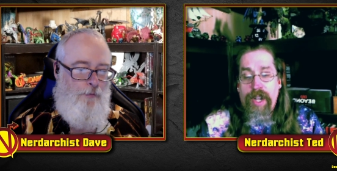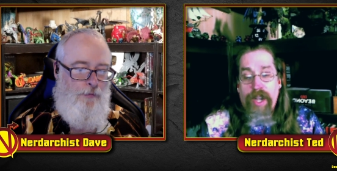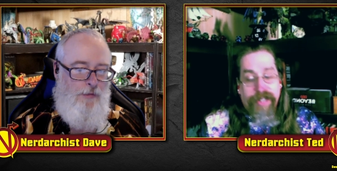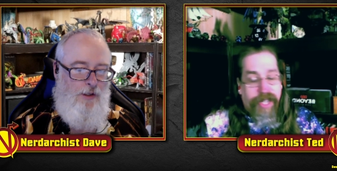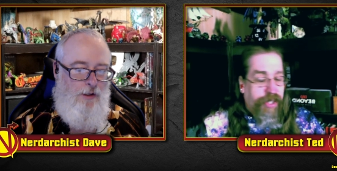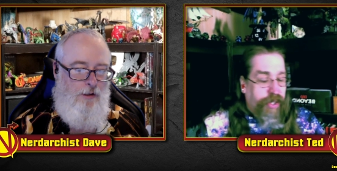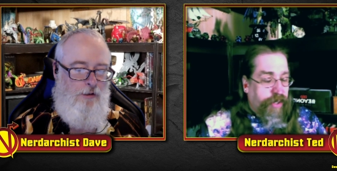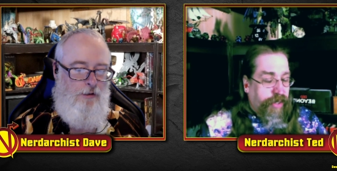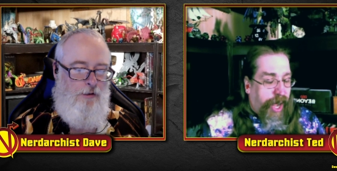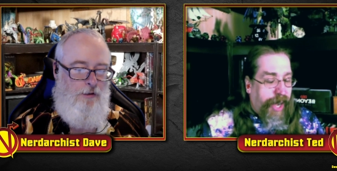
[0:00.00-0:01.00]
Speaker 1: unless your
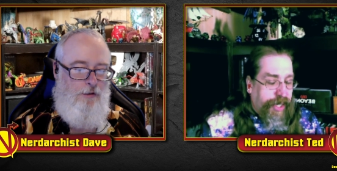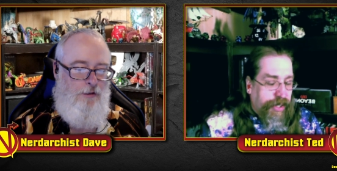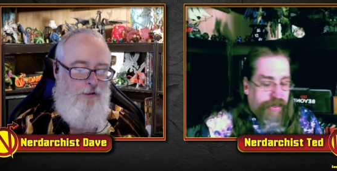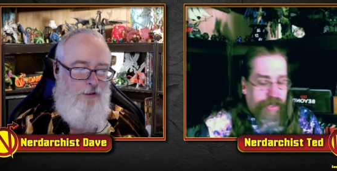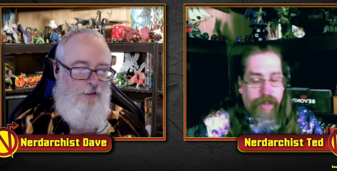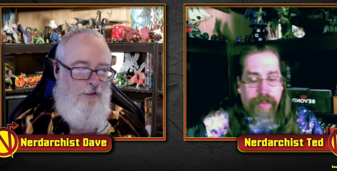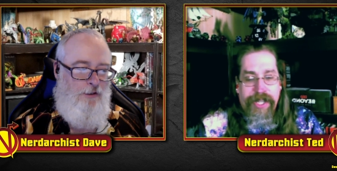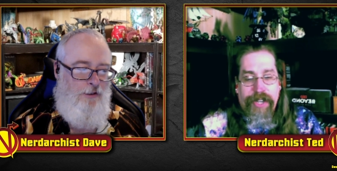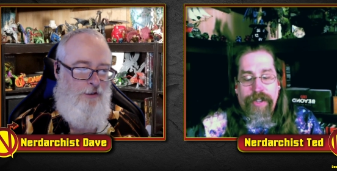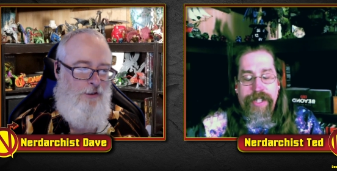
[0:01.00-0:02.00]
die is, you know,
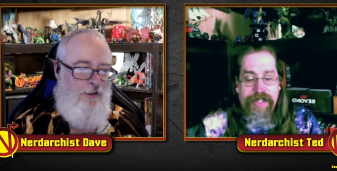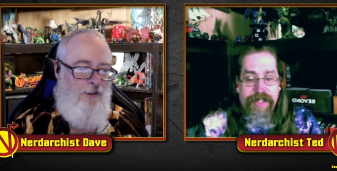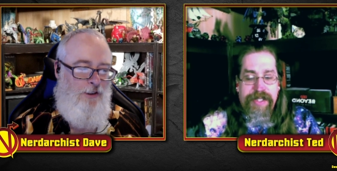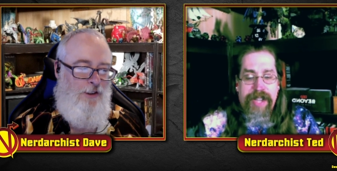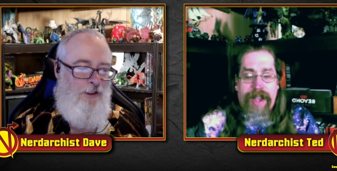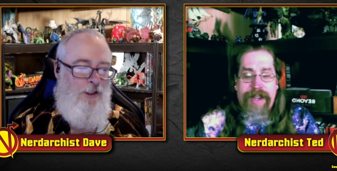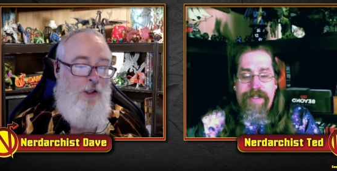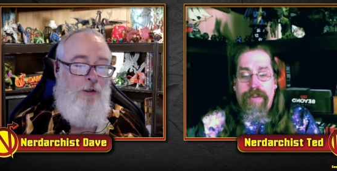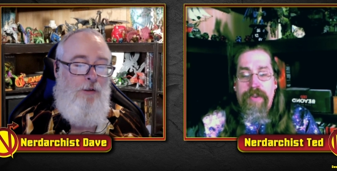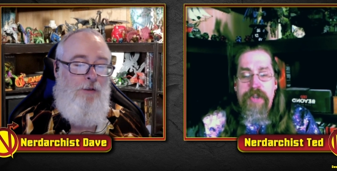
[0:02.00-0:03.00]
decreased in size
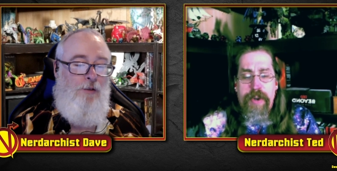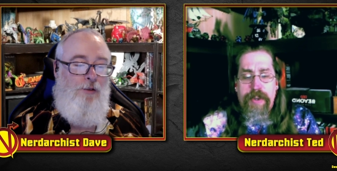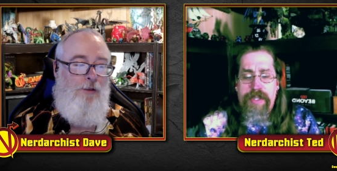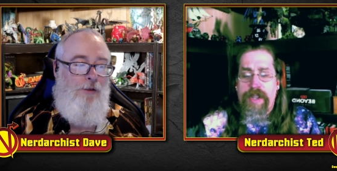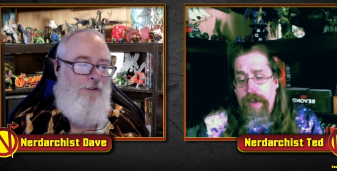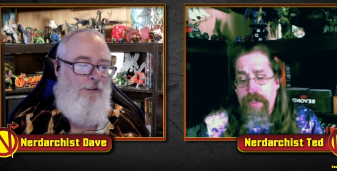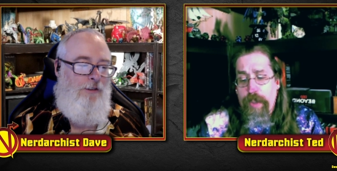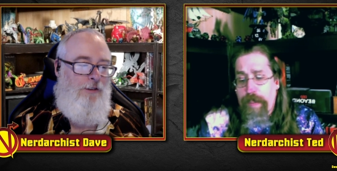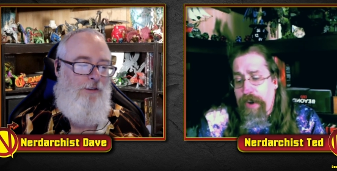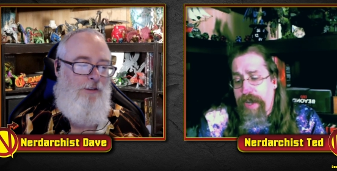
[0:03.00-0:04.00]
through use.
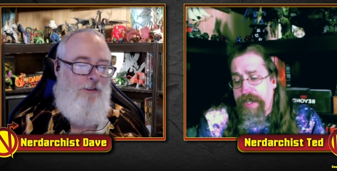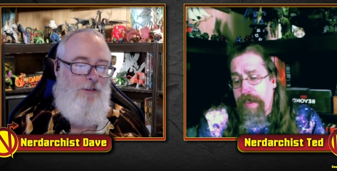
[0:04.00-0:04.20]
Super awesome